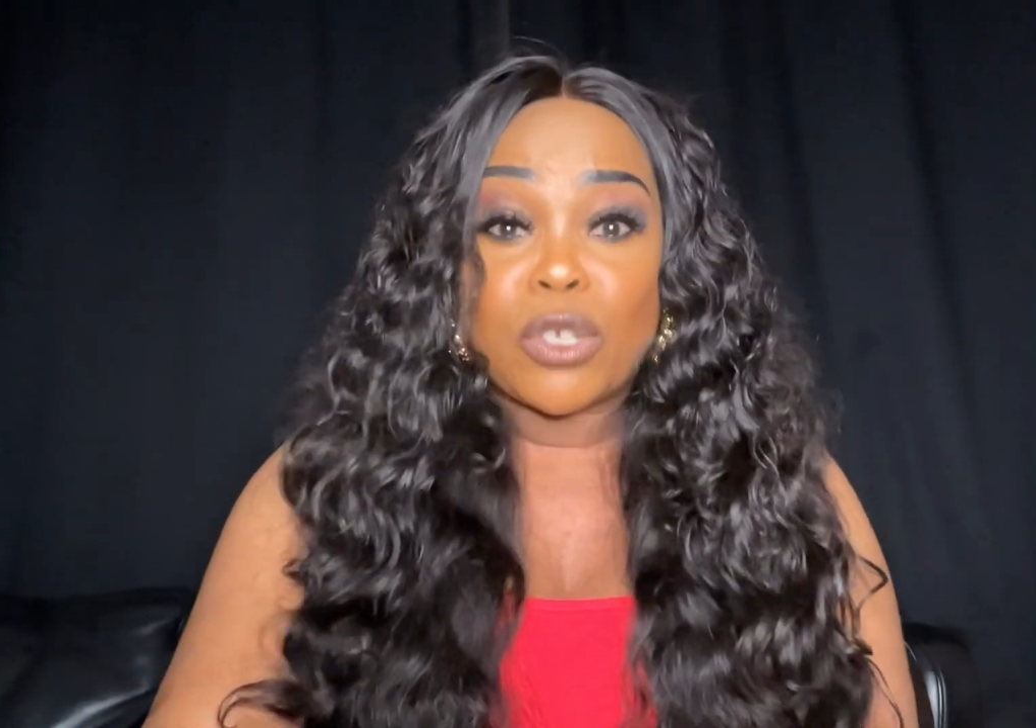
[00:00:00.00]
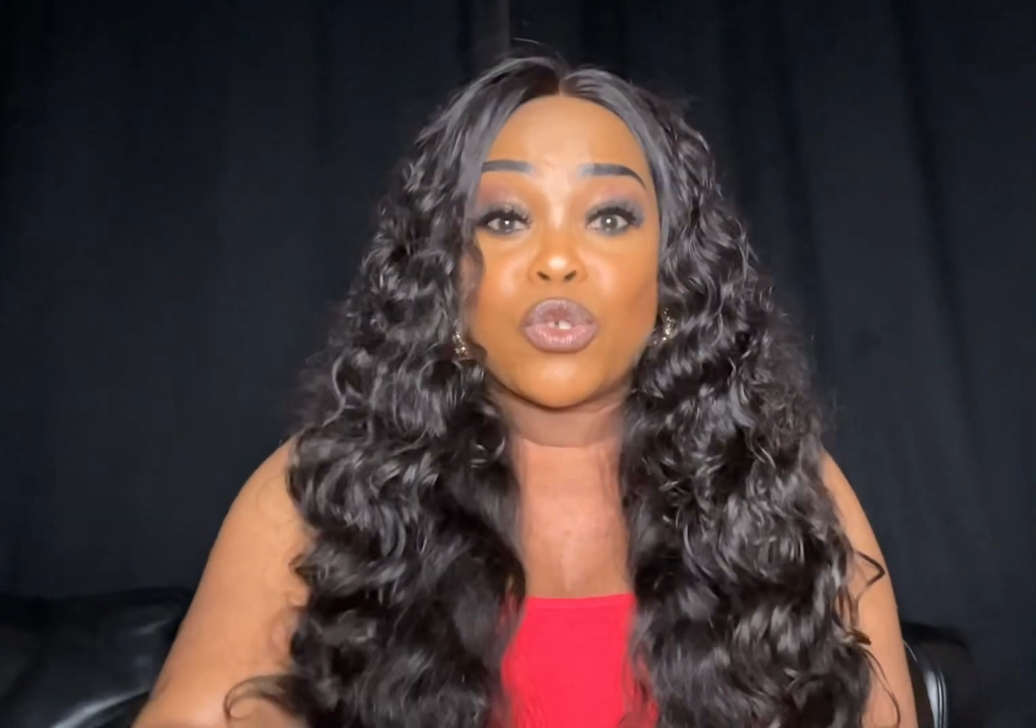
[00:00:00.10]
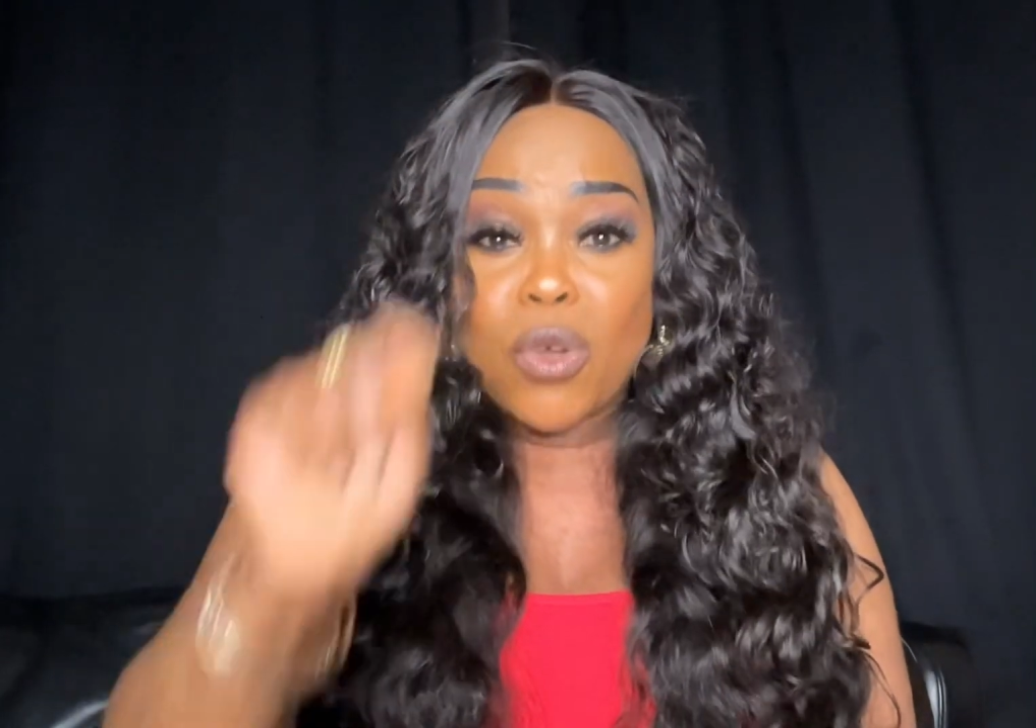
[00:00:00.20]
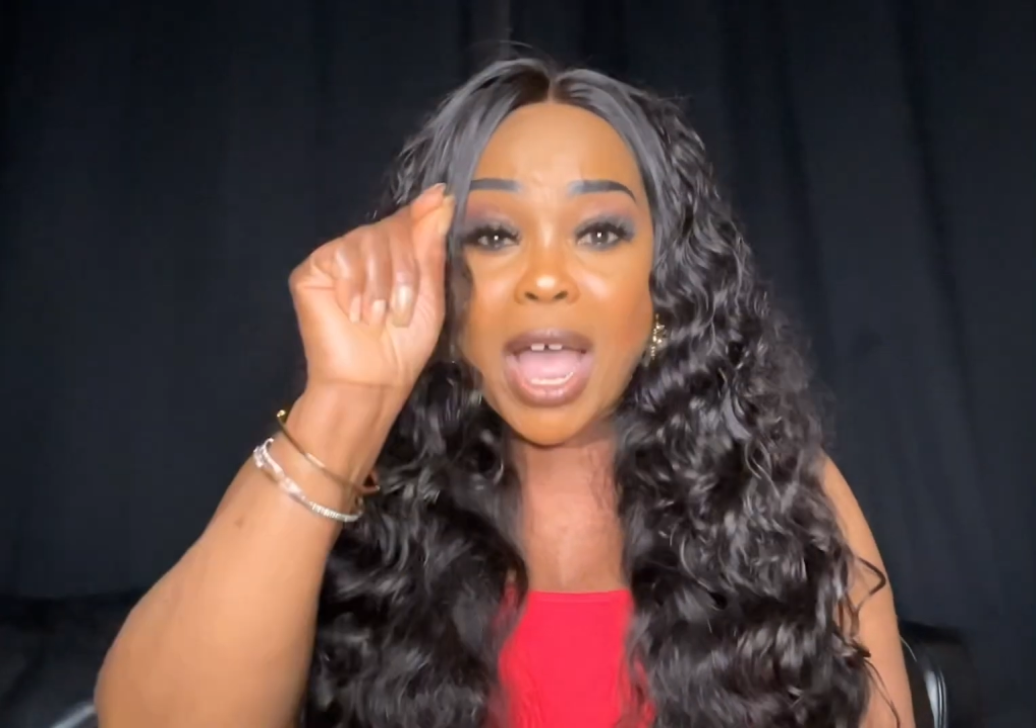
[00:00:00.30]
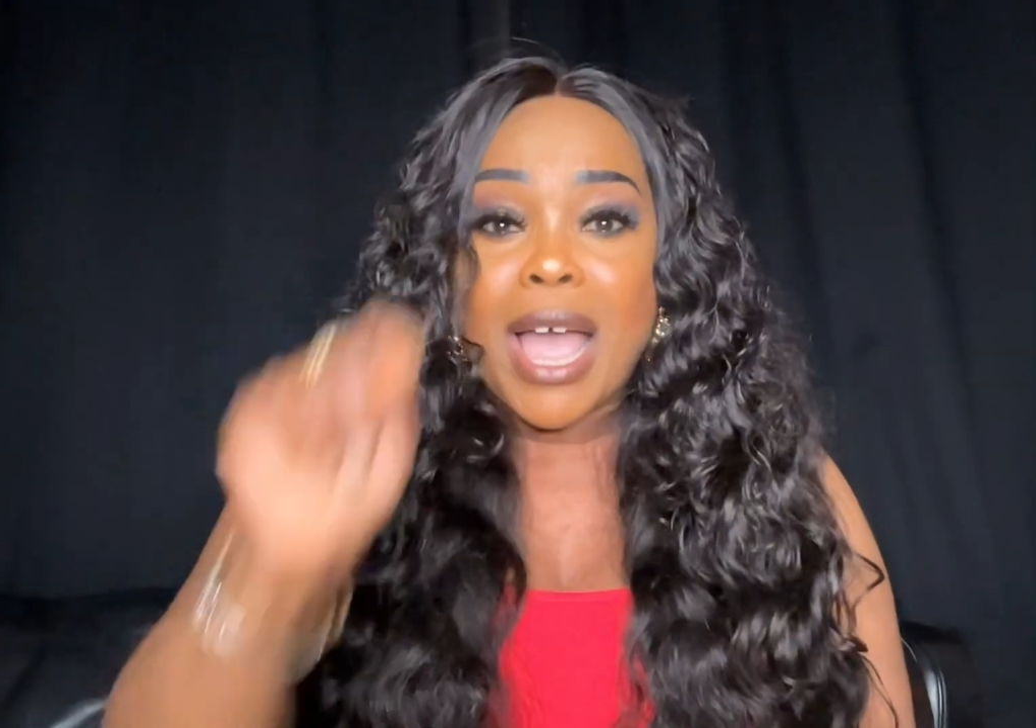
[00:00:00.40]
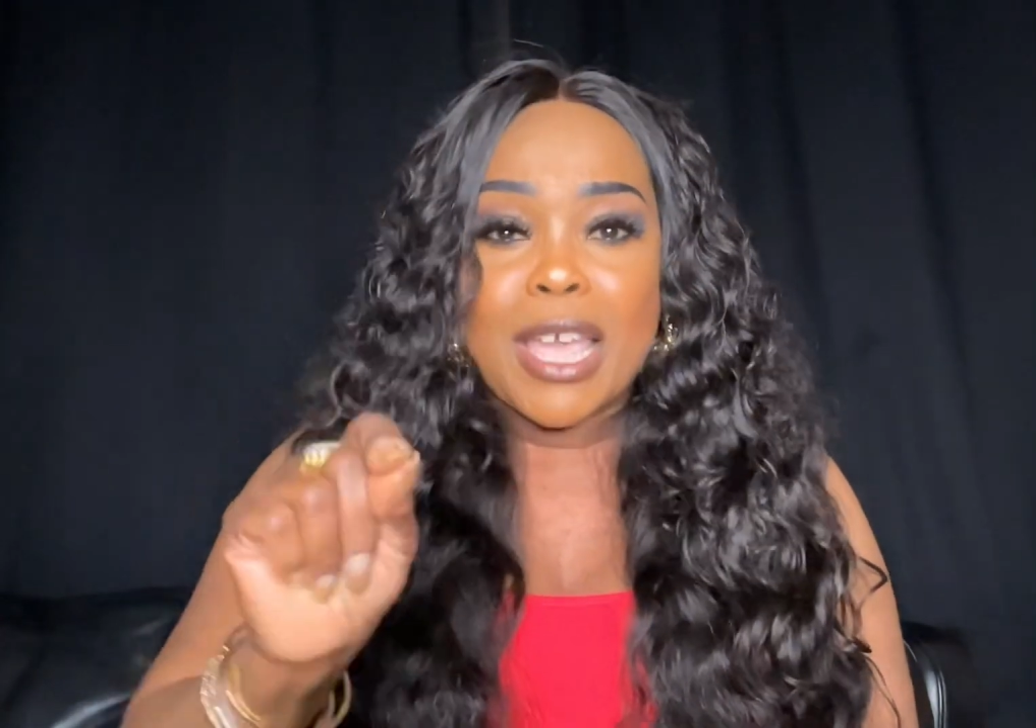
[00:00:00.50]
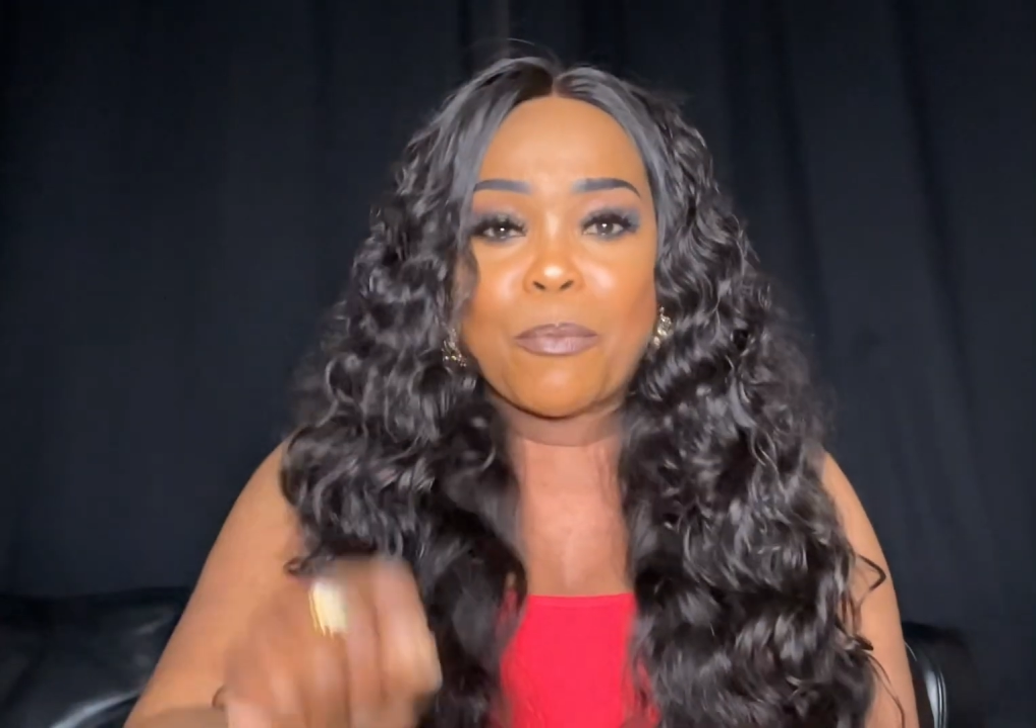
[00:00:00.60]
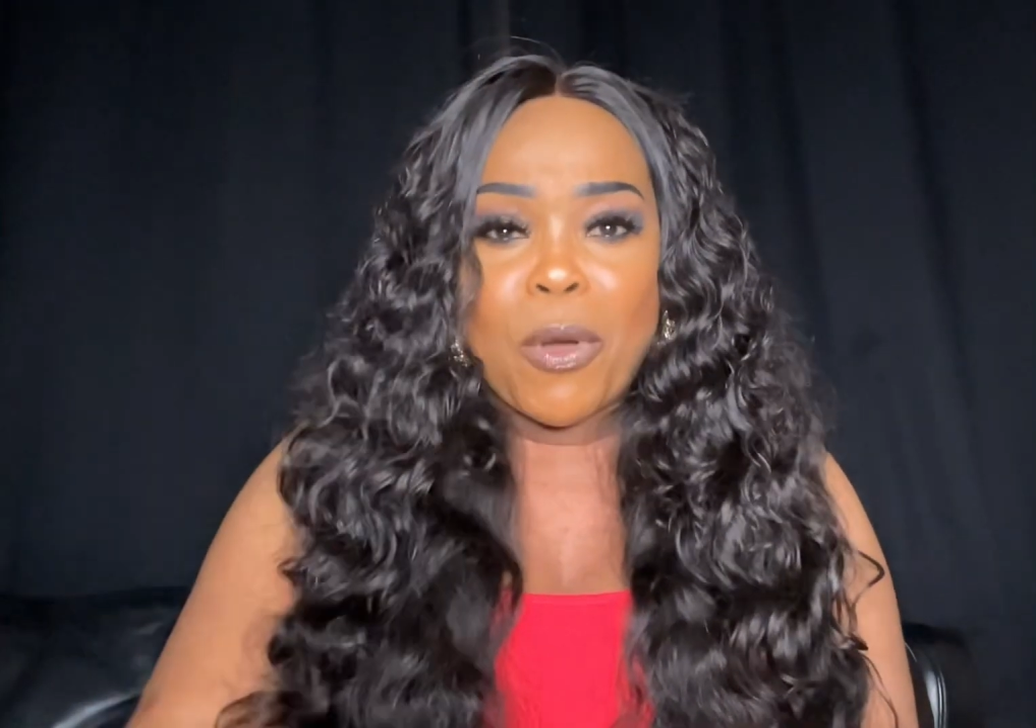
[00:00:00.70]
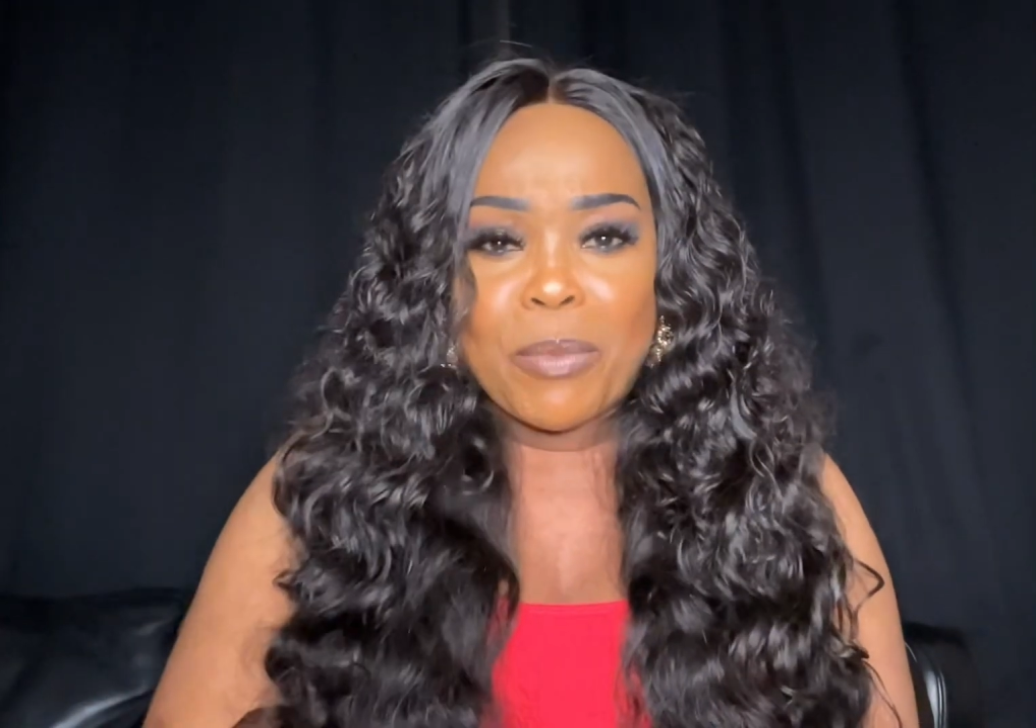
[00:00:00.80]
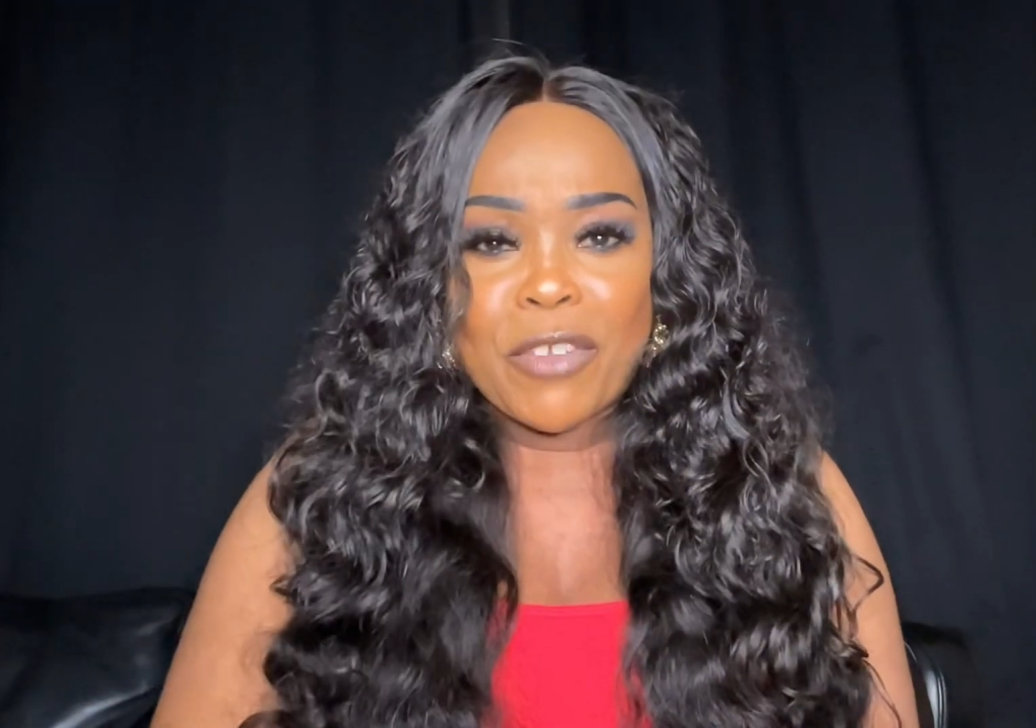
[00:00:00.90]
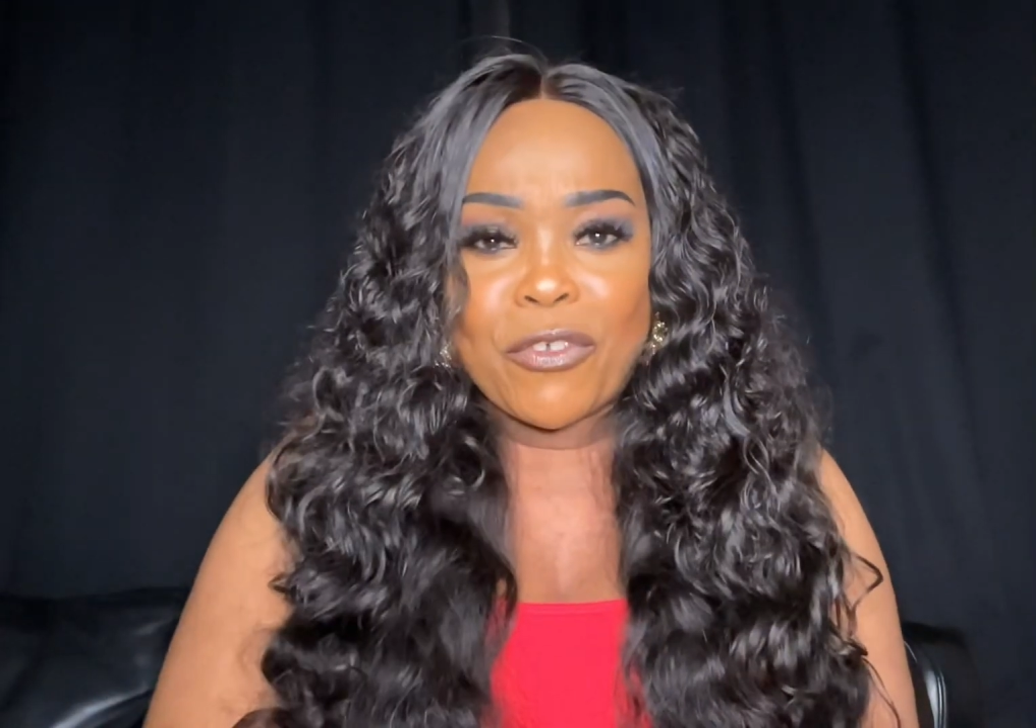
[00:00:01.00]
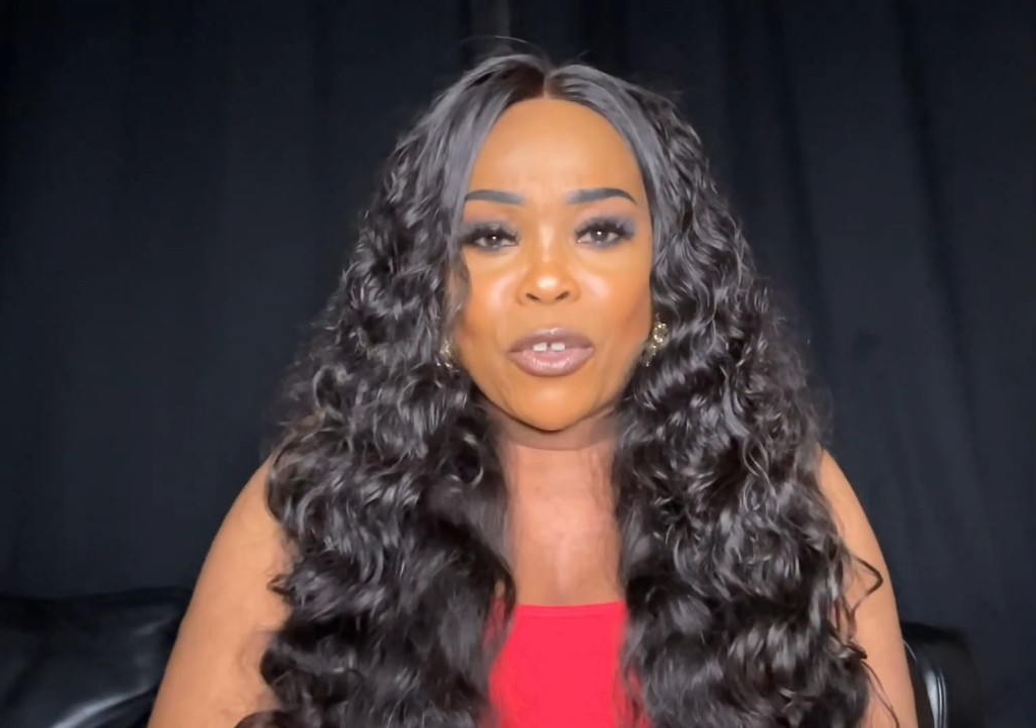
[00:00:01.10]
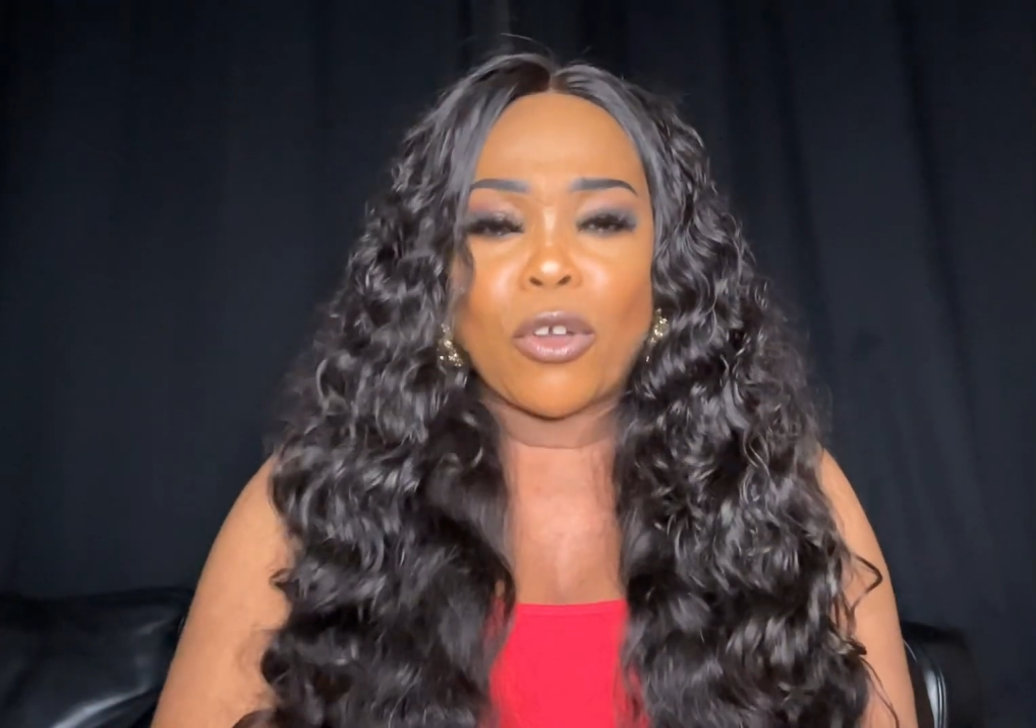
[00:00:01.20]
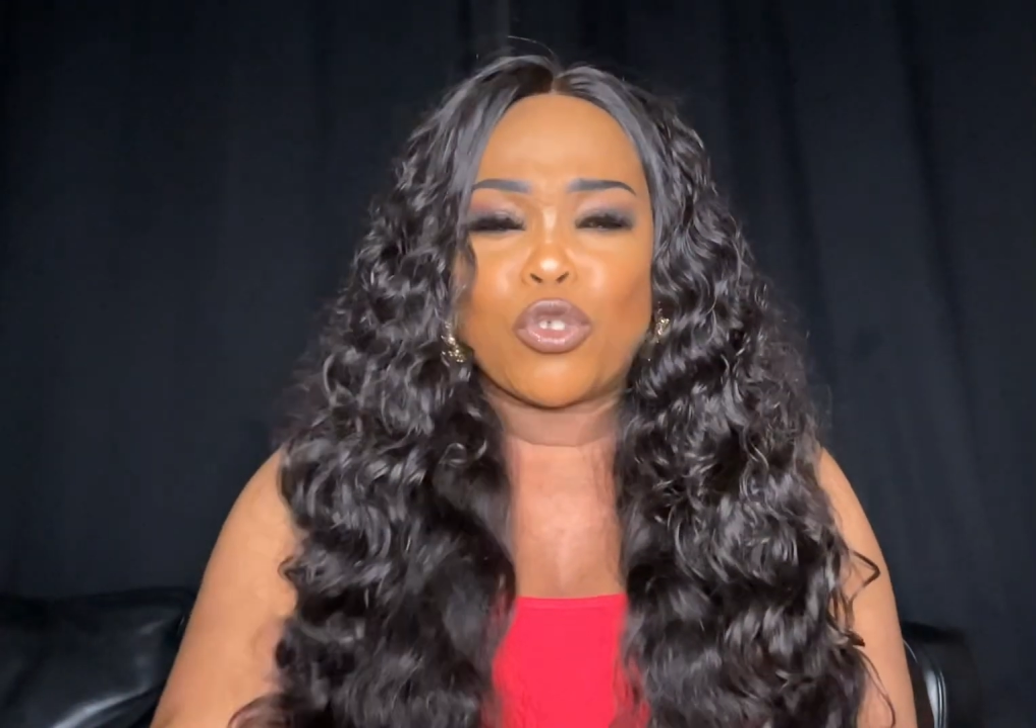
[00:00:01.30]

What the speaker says: you are a public figure.